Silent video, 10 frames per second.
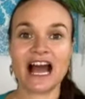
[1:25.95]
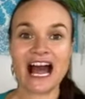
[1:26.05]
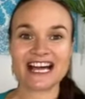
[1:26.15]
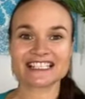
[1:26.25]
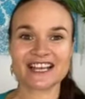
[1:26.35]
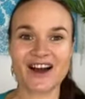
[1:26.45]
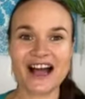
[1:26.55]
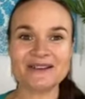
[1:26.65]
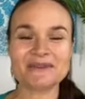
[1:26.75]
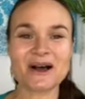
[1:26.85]
hard
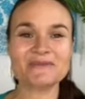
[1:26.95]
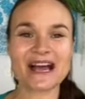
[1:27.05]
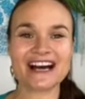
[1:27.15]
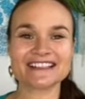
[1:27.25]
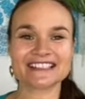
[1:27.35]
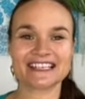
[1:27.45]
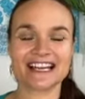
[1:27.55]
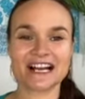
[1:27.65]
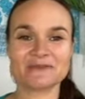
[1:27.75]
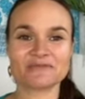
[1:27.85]
time about
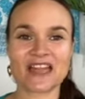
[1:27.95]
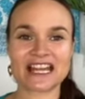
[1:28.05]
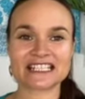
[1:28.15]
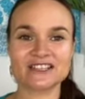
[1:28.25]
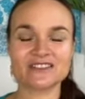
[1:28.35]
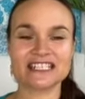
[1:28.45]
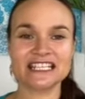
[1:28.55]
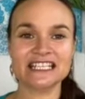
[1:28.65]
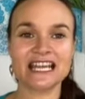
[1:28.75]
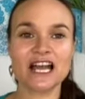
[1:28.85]
activity,